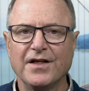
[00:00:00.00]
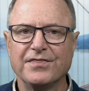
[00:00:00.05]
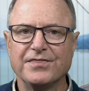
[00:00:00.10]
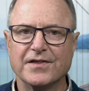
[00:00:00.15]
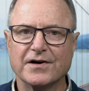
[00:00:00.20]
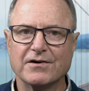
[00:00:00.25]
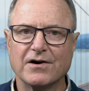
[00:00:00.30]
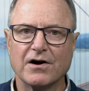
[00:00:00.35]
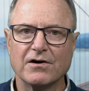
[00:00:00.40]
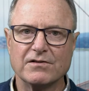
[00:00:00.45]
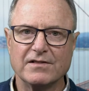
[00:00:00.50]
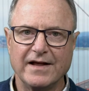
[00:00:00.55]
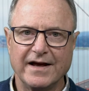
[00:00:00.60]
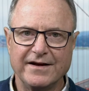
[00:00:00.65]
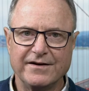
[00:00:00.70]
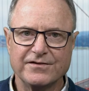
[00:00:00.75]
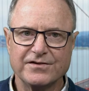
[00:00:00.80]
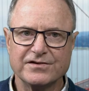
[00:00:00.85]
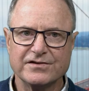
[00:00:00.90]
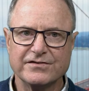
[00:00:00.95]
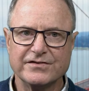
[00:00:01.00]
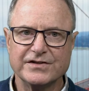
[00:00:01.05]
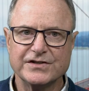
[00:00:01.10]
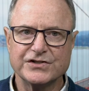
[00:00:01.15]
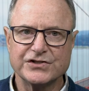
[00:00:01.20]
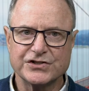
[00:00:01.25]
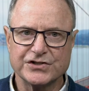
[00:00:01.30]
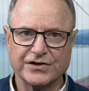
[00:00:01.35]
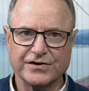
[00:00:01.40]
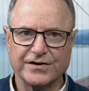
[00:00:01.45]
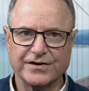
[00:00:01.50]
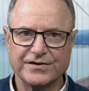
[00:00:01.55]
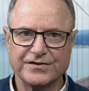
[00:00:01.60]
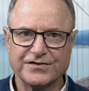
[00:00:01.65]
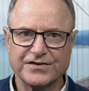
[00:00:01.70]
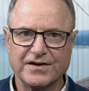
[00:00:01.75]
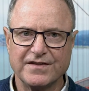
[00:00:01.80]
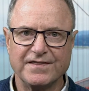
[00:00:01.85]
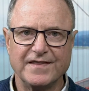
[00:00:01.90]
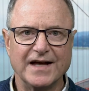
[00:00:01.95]
There are layers of
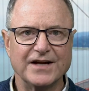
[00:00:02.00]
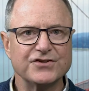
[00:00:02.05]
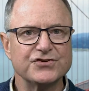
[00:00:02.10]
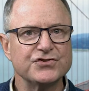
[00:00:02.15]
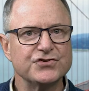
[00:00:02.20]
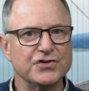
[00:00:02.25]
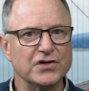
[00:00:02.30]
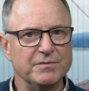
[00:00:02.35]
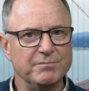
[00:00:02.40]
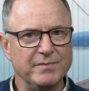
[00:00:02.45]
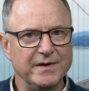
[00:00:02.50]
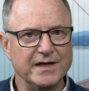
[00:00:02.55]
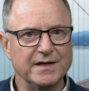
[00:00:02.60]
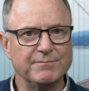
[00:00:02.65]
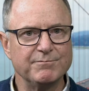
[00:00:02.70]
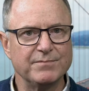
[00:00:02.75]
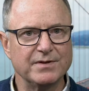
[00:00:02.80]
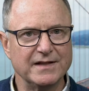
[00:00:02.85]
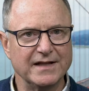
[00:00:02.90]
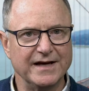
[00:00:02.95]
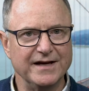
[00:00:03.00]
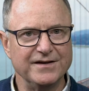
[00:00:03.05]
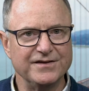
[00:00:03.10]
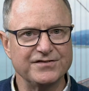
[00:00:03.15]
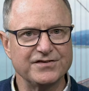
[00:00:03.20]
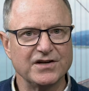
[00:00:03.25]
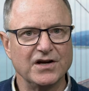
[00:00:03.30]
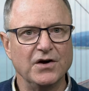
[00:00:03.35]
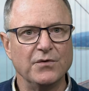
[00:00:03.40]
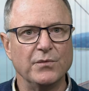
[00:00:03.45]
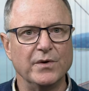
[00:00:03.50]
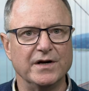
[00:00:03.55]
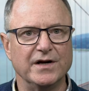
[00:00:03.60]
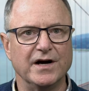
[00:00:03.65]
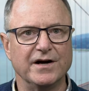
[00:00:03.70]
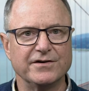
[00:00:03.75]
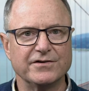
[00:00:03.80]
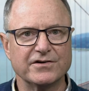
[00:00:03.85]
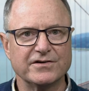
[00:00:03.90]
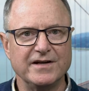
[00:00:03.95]
insurance that should be in place when
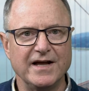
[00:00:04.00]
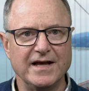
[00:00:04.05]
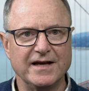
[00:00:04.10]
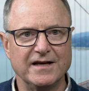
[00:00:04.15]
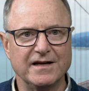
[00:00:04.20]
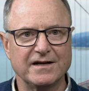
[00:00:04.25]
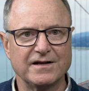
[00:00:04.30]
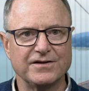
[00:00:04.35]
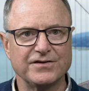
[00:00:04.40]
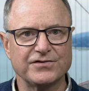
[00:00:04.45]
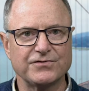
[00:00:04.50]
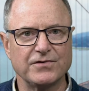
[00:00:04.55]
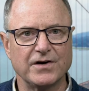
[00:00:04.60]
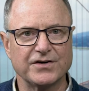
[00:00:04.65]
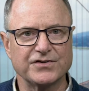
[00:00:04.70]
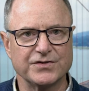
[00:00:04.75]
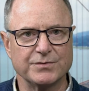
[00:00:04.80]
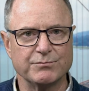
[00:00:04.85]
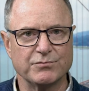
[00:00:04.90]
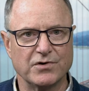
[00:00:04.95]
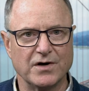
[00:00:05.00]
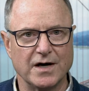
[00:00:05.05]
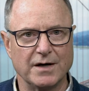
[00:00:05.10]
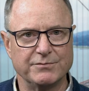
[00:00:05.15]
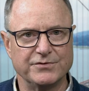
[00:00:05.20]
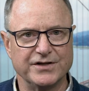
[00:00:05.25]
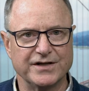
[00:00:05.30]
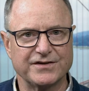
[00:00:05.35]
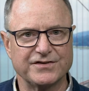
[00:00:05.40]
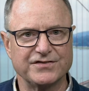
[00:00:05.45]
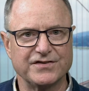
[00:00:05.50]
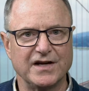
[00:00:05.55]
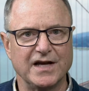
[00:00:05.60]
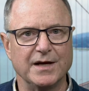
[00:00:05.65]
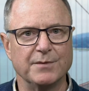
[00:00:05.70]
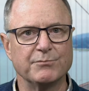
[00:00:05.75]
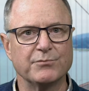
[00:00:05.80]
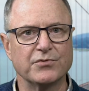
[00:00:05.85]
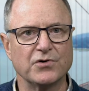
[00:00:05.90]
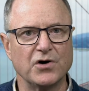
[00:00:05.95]
undertaking construction projects
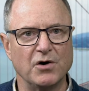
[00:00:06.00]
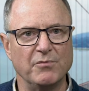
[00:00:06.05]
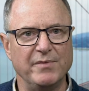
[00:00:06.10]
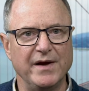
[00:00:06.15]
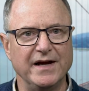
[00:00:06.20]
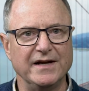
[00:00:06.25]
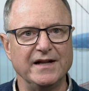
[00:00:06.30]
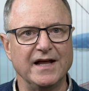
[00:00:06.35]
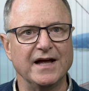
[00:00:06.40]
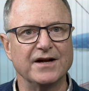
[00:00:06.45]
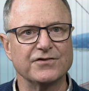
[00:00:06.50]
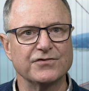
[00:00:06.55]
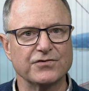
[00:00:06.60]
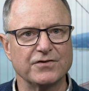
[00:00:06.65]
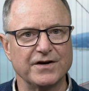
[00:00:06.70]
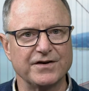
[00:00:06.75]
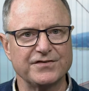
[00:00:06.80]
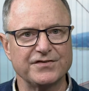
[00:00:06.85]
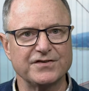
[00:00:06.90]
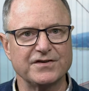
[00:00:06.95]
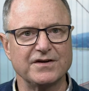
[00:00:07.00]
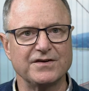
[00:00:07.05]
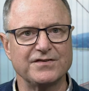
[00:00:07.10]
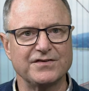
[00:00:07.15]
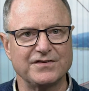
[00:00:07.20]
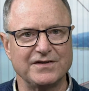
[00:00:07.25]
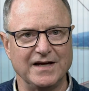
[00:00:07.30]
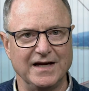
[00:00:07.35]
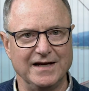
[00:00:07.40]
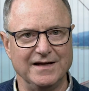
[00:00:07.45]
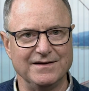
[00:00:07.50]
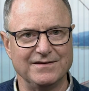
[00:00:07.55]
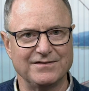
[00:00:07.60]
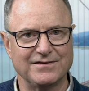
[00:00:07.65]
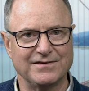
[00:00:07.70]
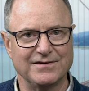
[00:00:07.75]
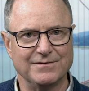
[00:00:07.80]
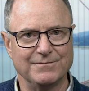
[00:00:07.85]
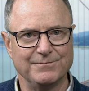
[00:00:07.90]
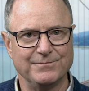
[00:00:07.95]
in probate and trust
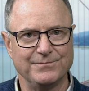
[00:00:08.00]
estates.